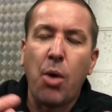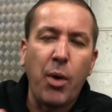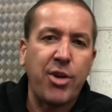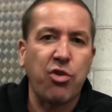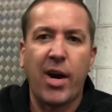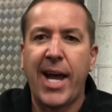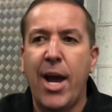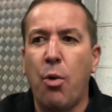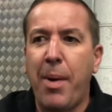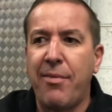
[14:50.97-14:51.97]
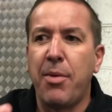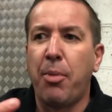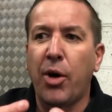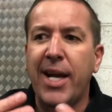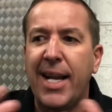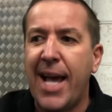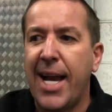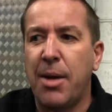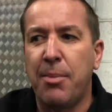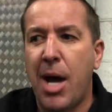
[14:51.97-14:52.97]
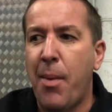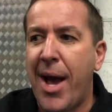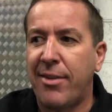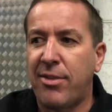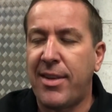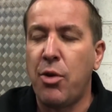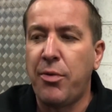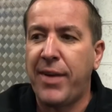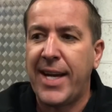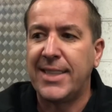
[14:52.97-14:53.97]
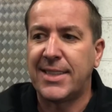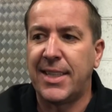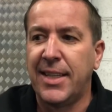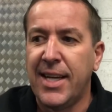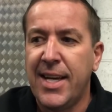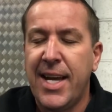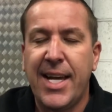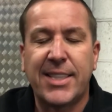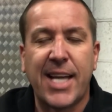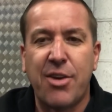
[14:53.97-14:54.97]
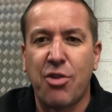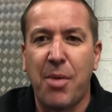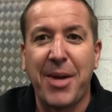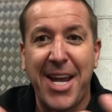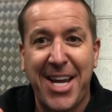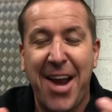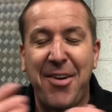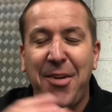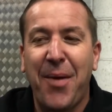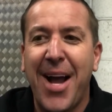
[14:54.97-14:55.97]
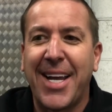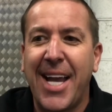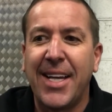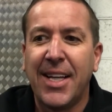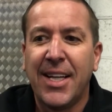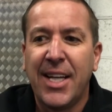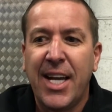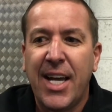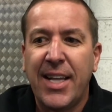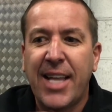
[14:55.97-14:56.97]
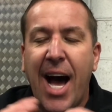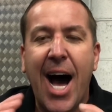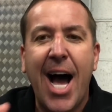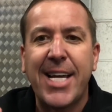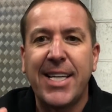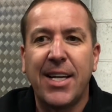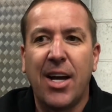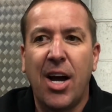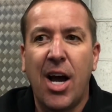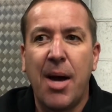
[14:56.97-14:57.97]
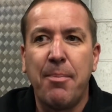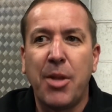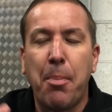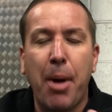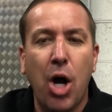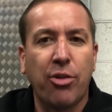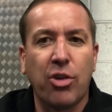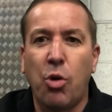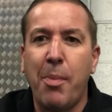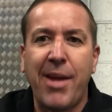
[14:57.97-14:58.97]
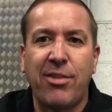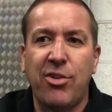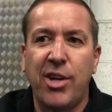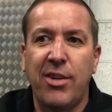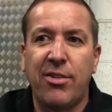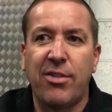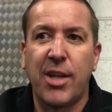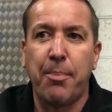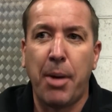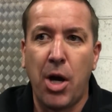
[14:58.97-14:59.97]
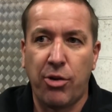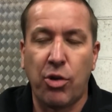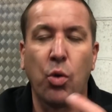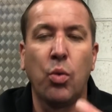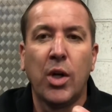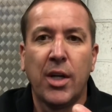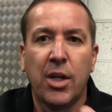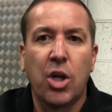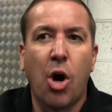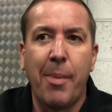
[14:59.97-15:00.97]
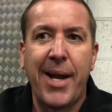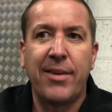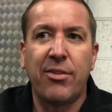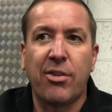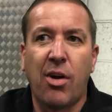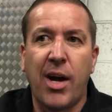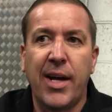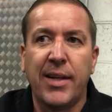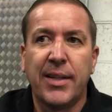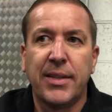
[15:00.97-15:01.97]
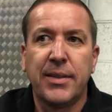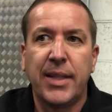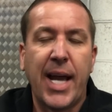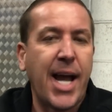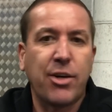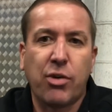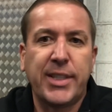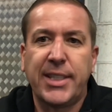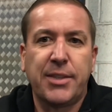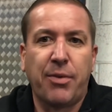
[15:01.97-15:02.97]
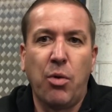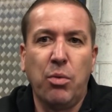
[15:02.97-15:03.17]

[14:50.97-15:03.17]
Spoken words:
trying to help everybody and letting them know how to do things and etc. I'm getting carried away again. The hate the personal messages, the personal comments, like, it ain't Chris's fault.